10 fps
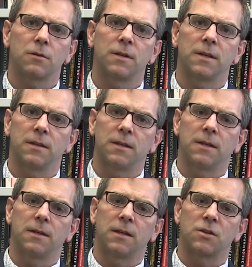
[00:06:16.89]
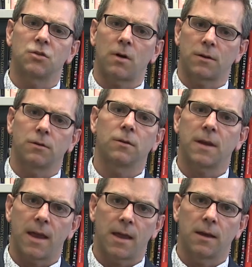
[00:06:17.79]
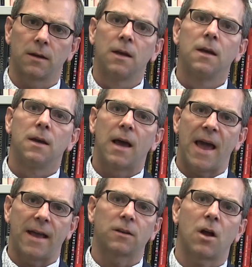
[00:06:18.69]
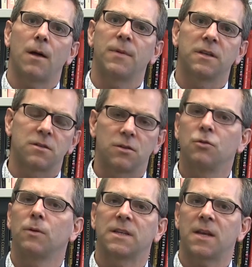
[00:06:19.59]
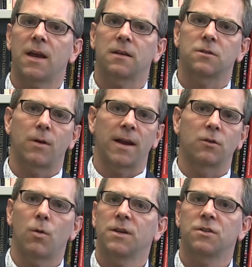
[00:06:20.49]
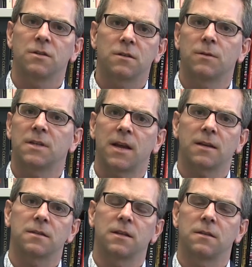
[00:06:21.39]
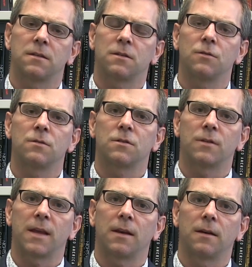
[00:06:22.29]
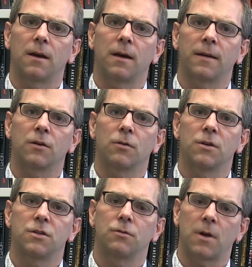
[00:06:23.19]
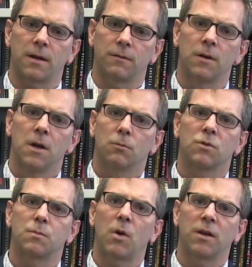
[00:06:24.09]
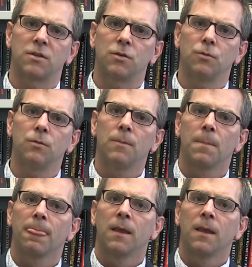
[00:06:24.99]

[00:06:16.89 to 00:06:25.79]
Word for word: So the, the instructor can add comments to a text or add questions to a text that students are then uh, encouraged to kind of respond to.